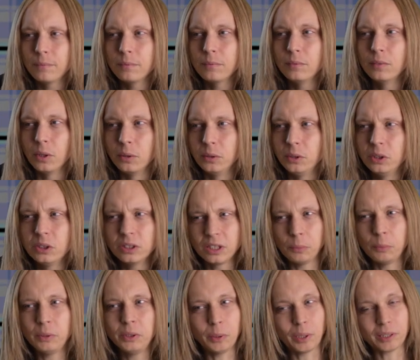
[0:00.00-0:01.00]
No, usually
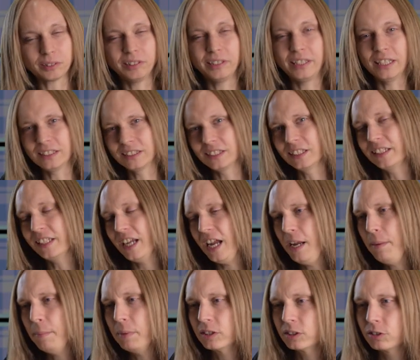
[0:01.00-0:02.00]
when you actually get to the
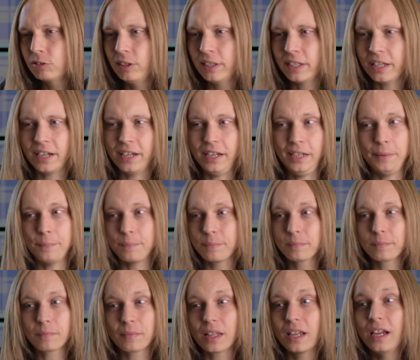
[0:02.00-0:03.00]
game it's credit 8.
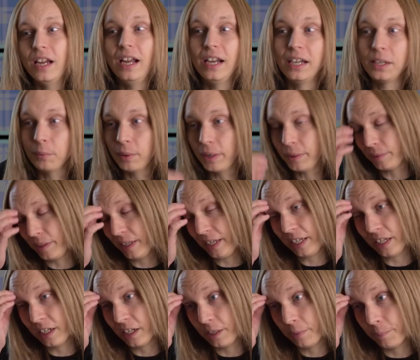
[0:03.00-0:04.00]
Anyway,
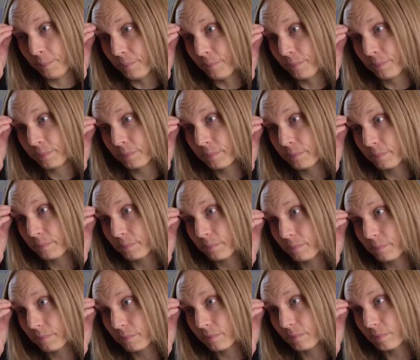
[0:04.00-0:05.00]
they
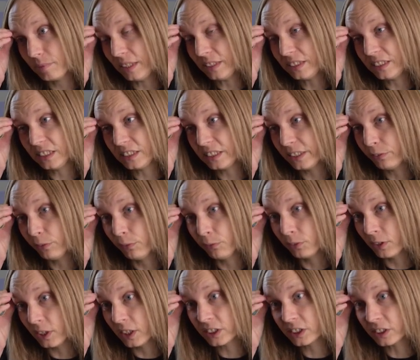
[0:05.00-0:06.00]
did different
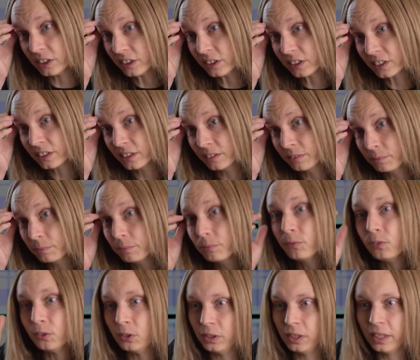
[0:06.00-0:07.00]
versions
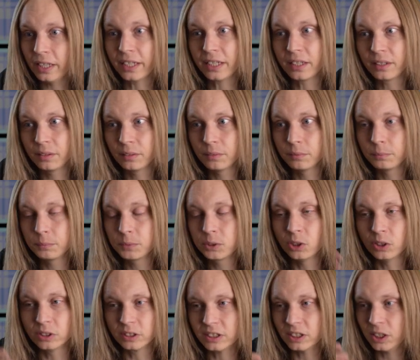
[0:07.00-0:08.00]
for like
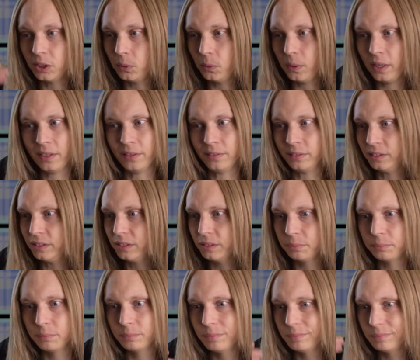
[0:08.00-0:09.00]
console and
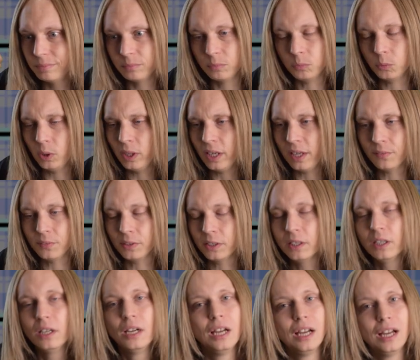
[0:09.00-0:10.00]

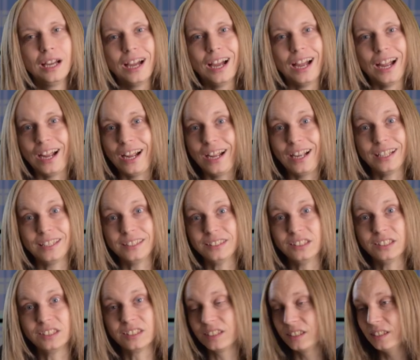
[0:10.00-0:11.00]
whatever,
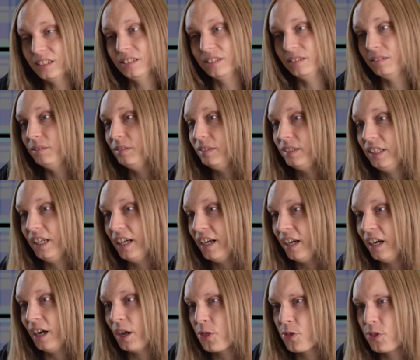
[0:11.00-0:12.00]
and
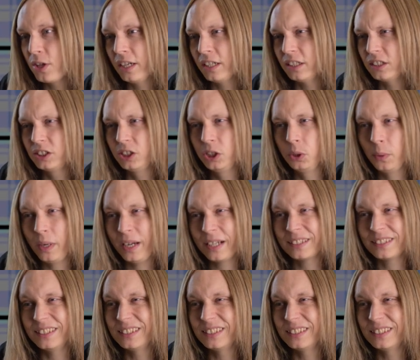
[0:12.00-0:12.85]
yeah, I think 2X